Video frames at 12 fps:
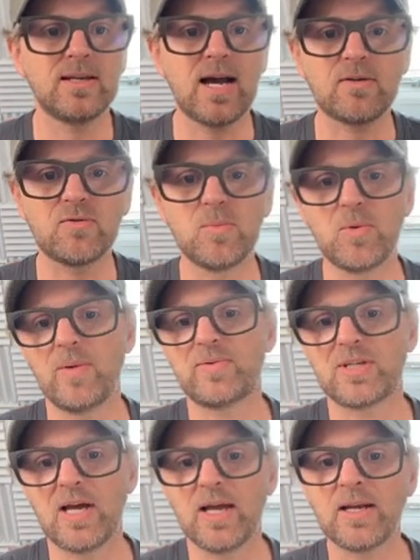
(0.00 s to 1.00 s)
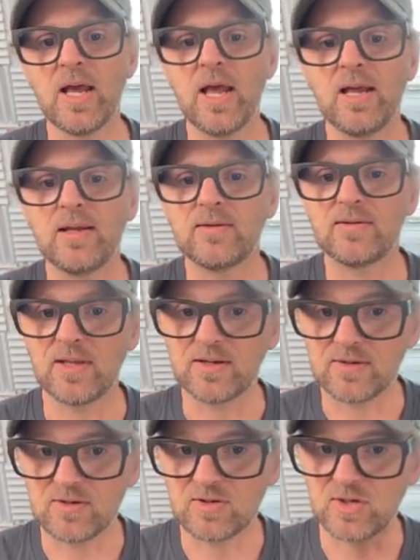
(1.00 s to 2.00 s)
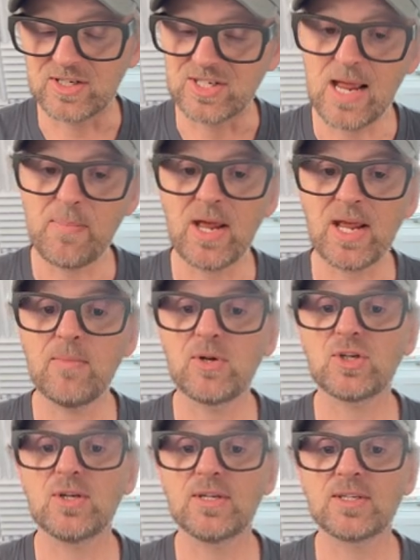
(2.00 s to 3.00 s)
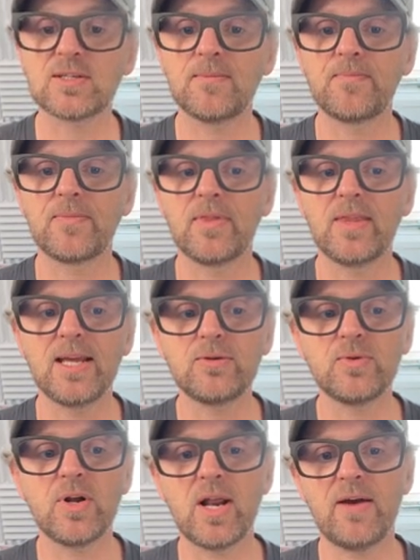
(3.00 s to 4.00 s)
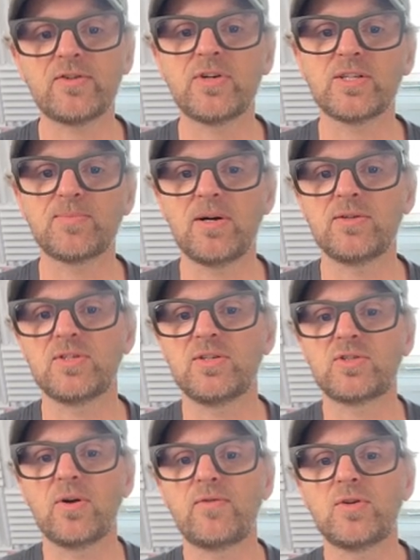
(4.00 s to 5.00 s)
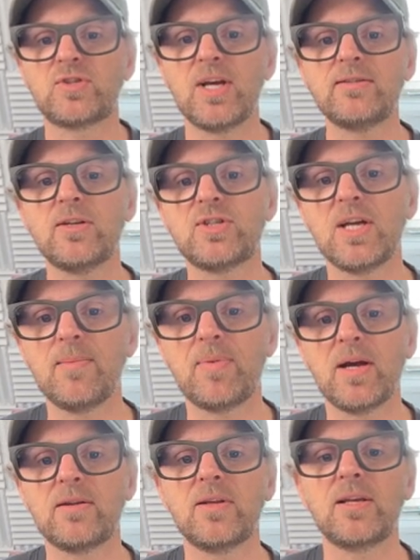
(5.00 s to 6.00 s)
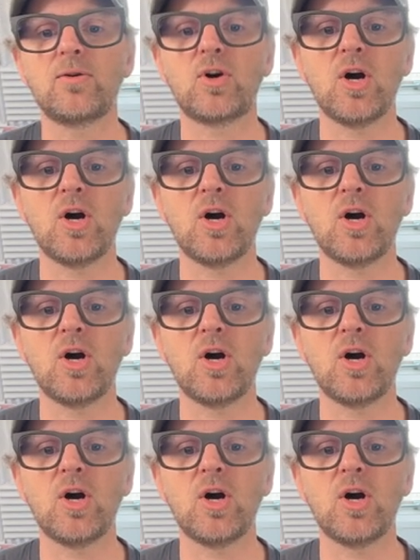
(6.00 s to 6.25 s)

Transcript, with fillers: Darkroom website. The JPEG images, they do not have transparency. So if you take the JPEG, then you